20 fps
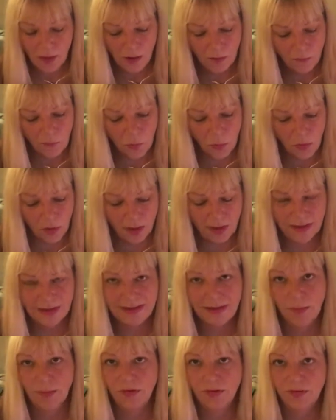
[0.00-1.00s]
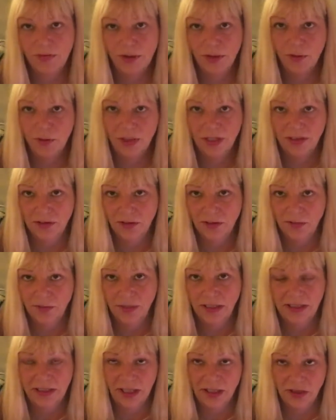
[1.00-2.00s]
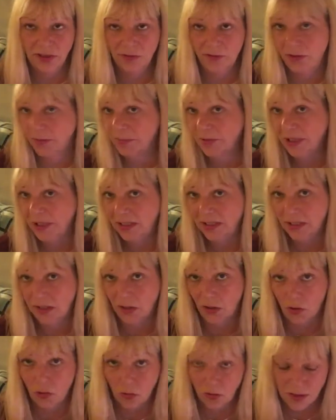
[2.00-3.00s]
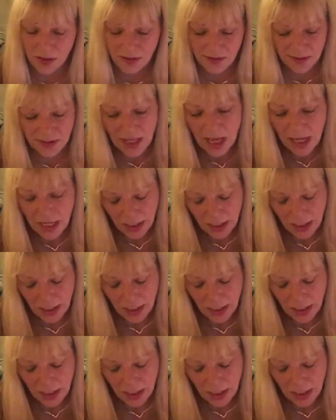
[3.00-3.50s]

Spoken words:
For some of you, it could be that you've completed a course,